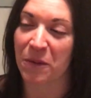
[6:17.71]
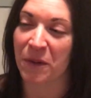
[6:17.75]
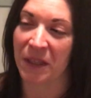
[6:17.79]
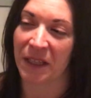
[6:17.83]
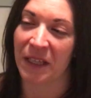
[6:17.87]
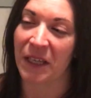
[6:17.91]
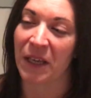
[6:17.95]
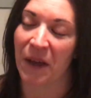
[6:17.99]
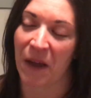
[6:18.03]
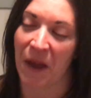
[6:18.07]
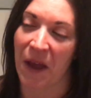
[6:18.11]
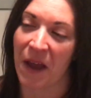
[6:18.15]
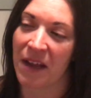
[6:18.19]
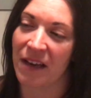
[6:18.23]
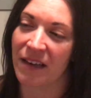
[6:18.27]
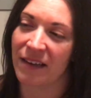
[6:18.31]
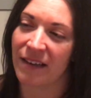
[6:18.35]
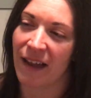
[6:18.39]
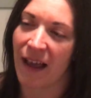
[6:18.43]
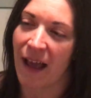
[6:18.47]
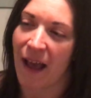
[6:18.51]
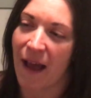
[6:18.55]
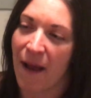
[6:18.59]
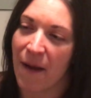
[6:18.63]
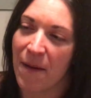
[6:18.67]
really
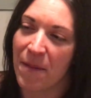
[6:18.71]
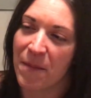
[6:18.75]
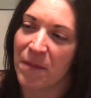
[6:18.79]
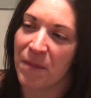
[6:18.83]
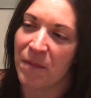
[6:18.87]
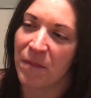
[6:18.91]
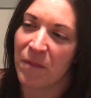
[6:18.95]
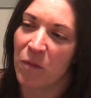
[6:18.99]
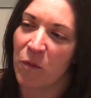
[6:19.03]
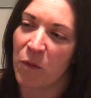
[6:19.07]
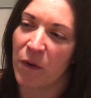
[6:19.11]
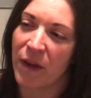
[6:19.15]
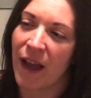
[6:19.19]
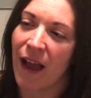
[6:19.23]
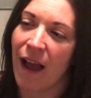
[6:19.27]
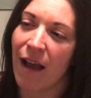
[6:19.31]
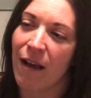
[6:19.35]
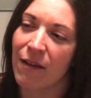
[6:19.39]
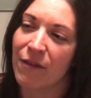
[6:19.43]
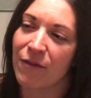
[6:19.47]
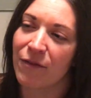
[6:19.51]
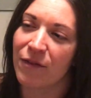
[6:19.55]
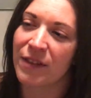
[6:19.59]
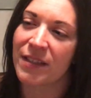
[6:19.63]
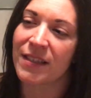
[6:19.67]
good.
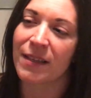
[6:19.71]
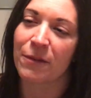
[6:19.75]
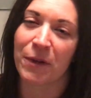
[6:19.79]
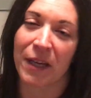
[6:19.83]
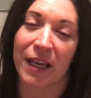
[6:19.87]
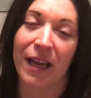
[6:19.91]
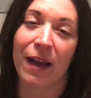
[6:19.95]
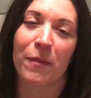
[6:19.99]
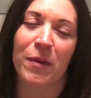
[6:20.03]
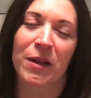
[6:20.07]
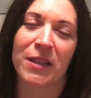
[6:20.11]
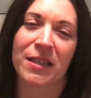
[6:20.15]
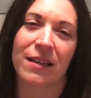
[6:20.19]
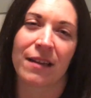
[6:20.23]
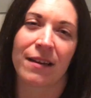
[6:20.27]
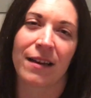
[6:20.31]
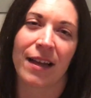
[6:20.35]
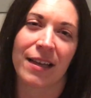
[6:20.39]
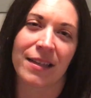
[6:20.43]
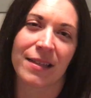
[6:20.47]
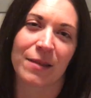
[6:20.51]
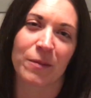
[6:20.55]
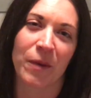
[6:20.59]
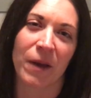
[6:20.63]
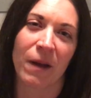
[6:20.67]
We come on
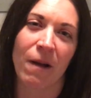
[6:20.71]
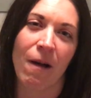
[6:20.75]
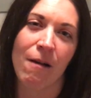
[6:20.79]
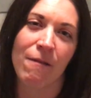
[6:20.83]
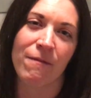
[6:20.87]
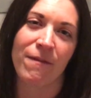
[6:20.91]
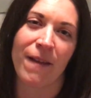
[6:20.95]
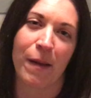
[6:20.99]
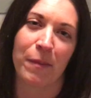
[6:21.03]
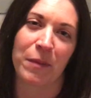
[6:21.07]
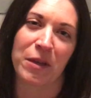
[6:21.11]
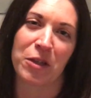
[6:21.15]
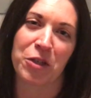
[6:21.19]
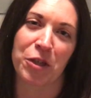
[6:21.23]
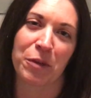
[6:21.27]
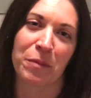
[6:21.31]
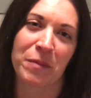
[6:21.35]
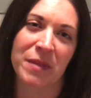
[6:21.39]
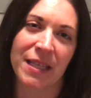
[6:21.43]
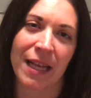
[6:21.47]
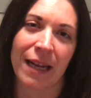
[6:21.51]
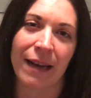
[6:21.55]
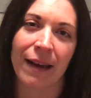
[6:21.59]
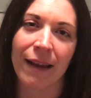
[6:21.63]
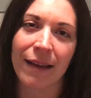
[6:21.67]
Sundays and we call it Family Gym
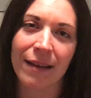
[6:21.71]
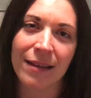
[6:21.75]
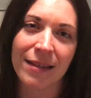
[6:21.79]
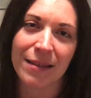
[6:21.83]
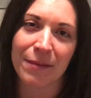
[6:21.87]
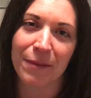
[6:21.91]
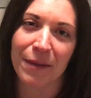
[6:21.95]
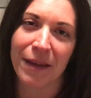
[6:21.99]
Sundays.